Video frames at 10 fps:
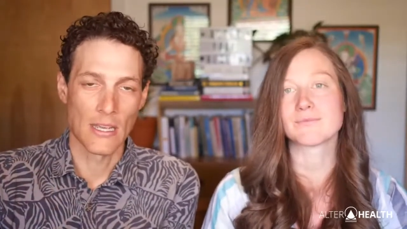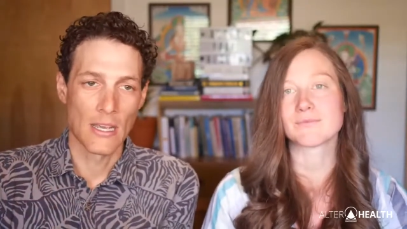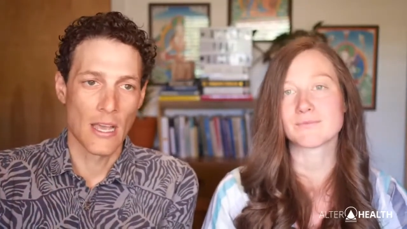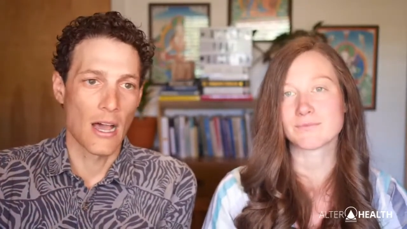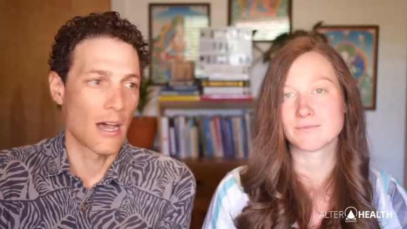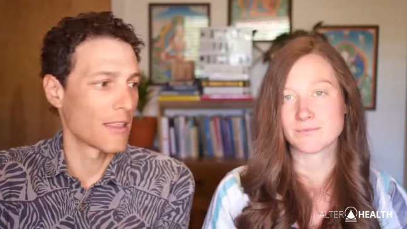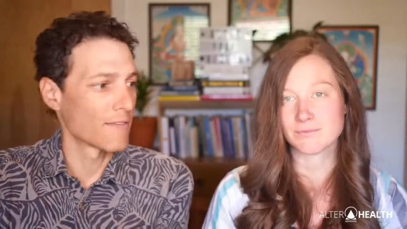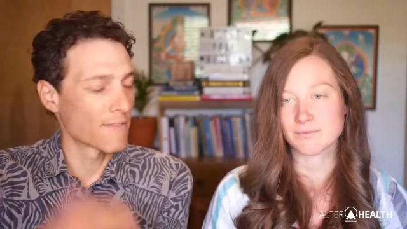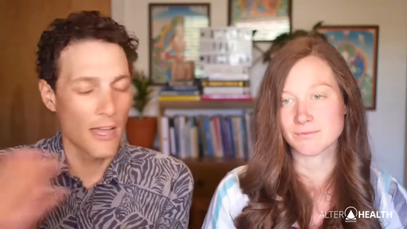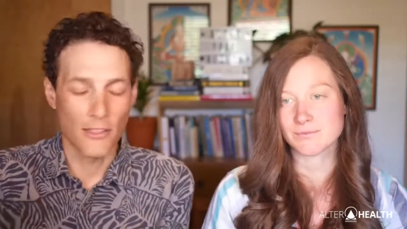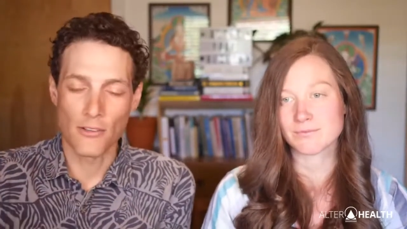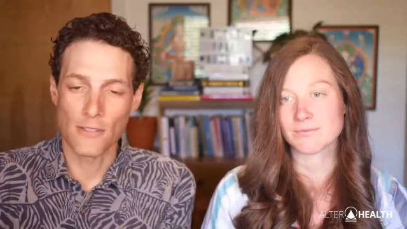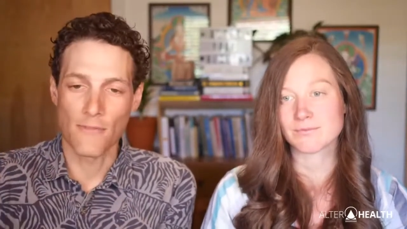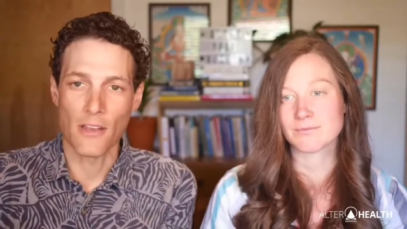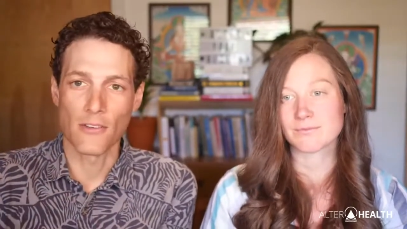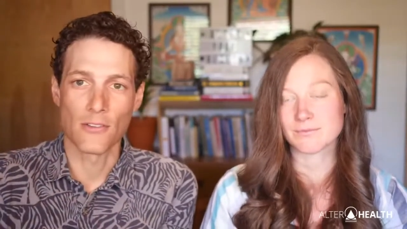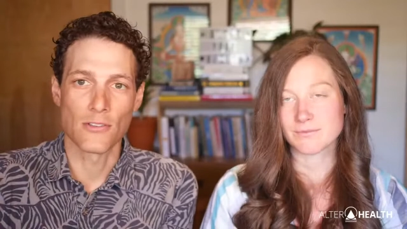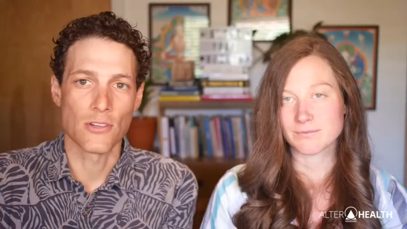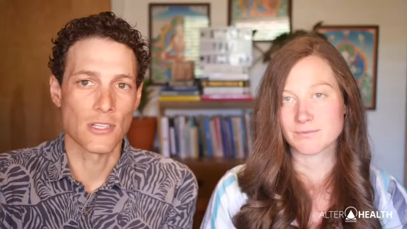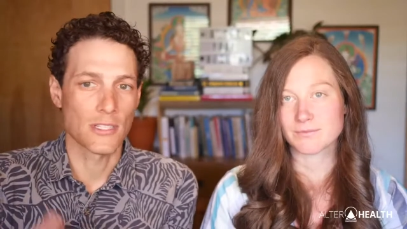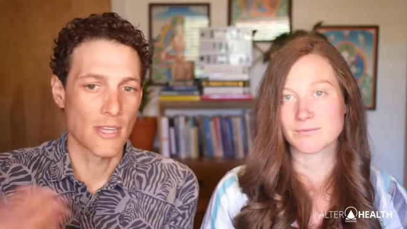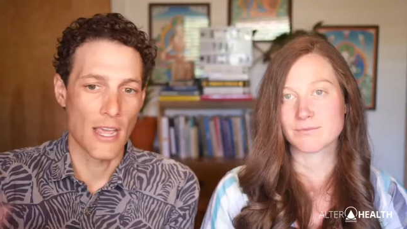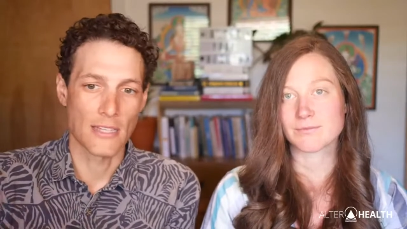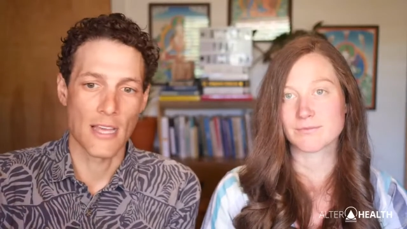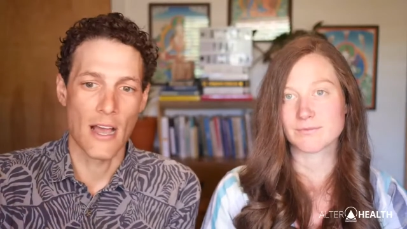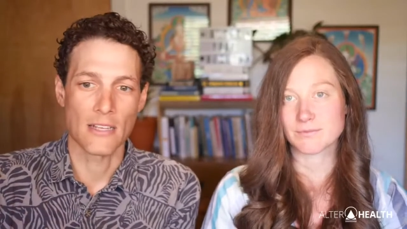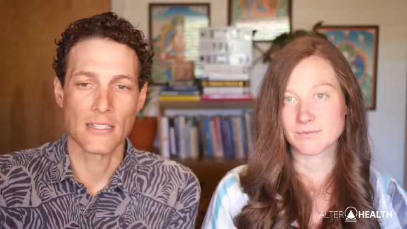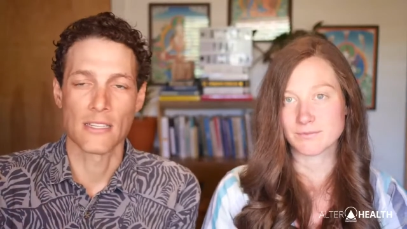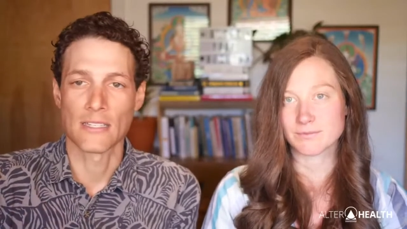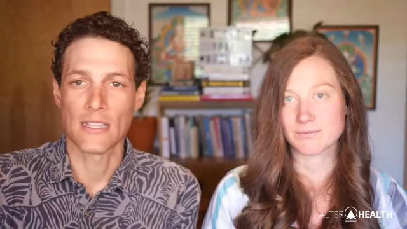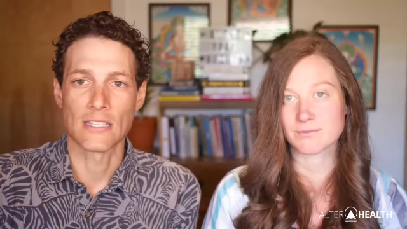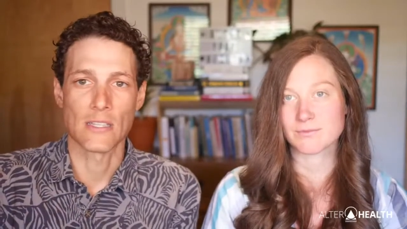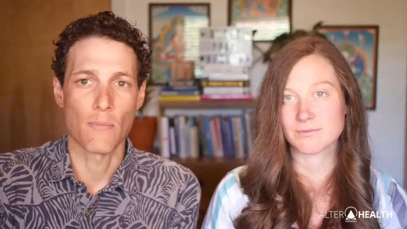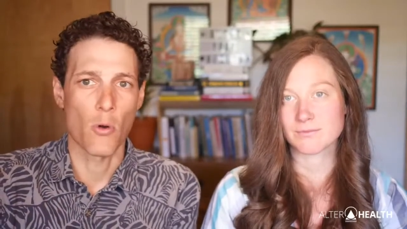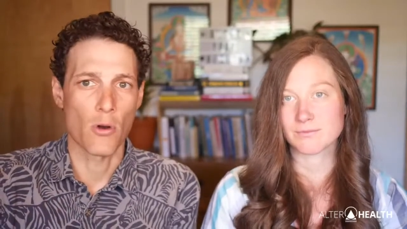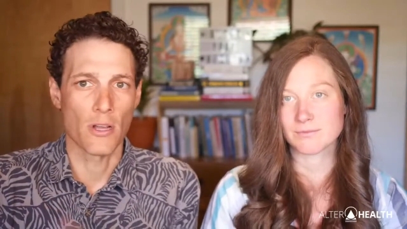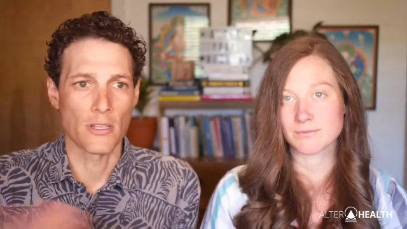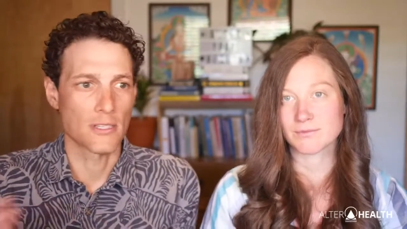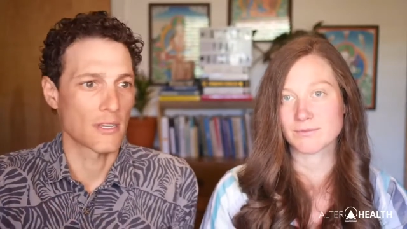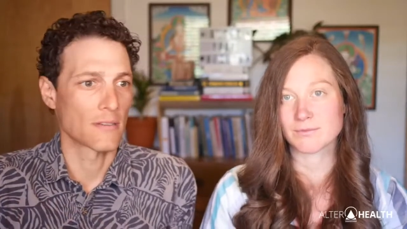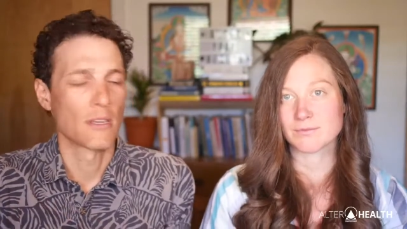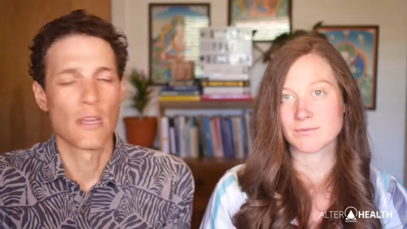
Speaker 1: uh, they've got those phytonutrients and antioxidants that support us in